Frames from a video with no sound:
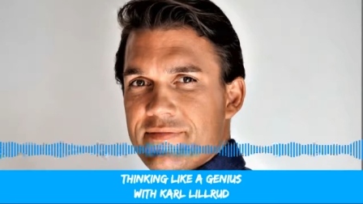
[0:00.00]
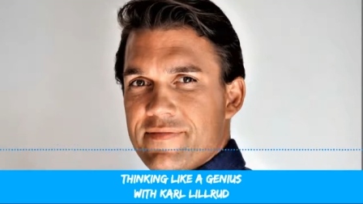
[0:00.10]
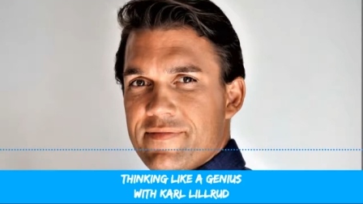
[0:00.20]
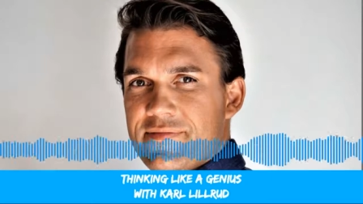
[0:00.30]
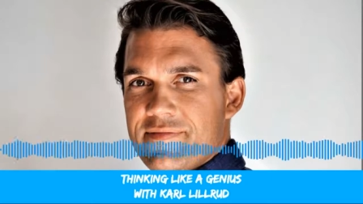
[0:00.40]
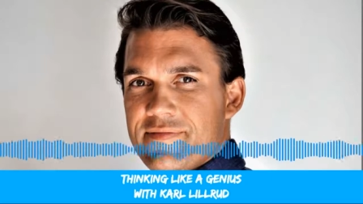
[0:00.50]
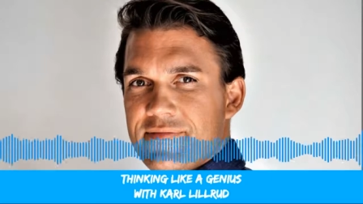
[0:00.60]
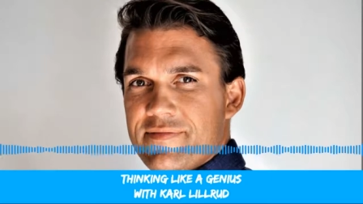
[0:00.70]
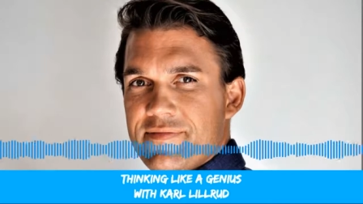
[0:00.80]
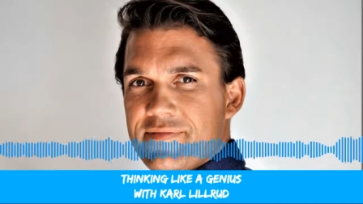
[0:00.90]
Uh,
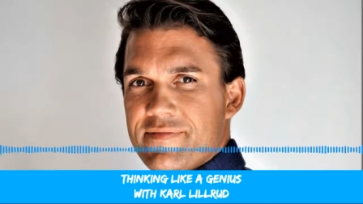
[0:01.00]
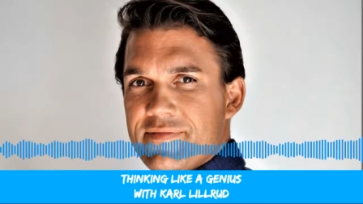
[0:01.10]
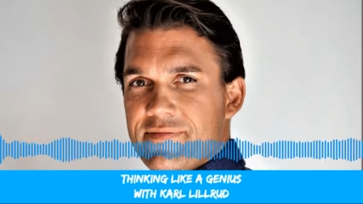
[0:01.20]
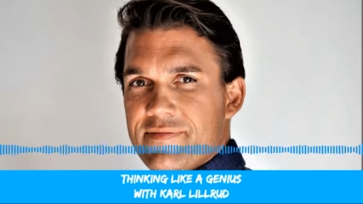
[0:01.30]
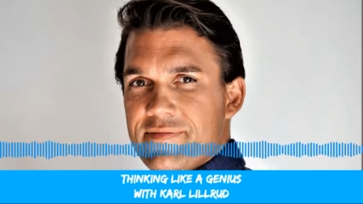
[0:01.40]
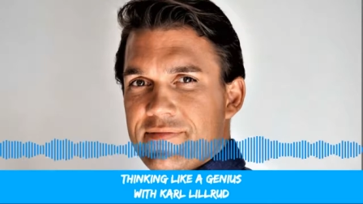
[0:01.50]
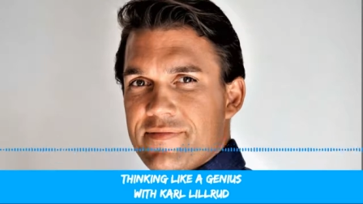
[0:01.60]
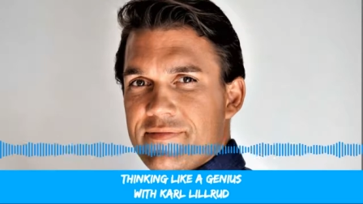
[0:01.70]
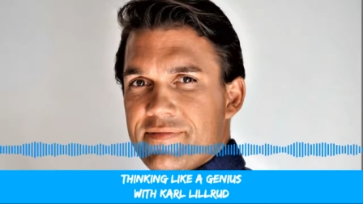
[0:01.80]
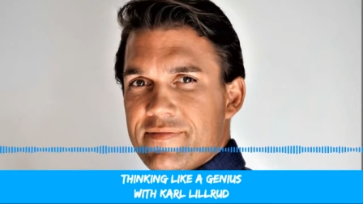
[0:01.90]
Destiny. Can you uh,
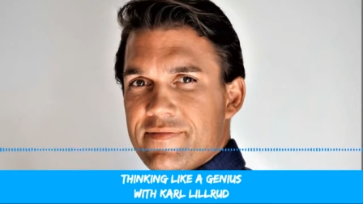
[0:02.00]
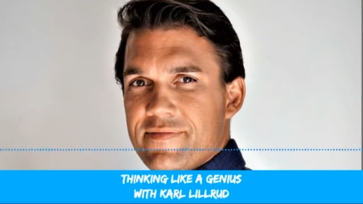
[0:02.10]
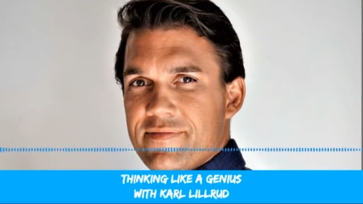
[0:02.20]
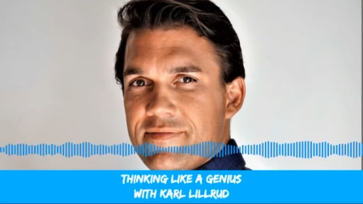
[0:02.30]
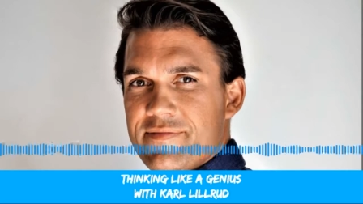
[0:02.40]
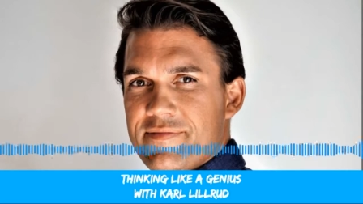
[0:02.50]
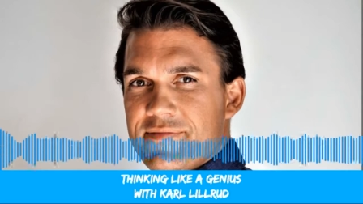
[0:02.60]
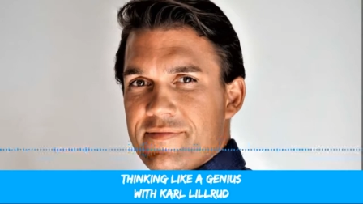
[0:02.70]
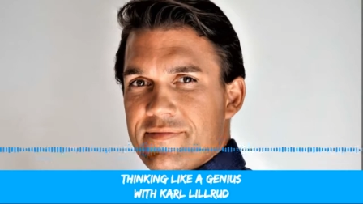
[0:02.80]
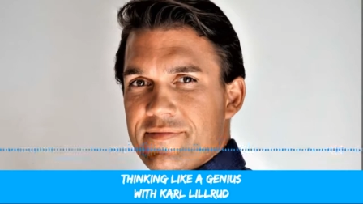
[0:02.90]
uh, can you tell us
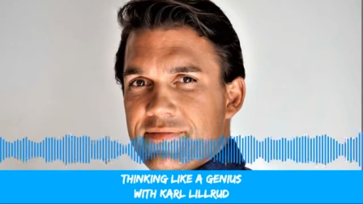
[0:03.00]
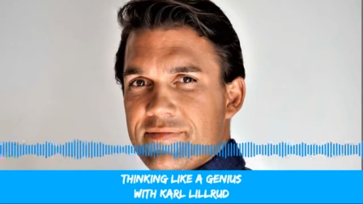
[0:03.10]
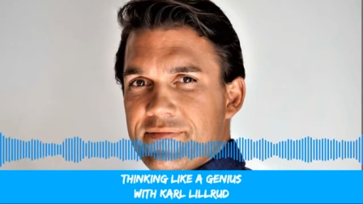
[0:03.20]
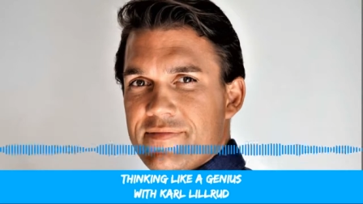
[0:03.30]
a bit more about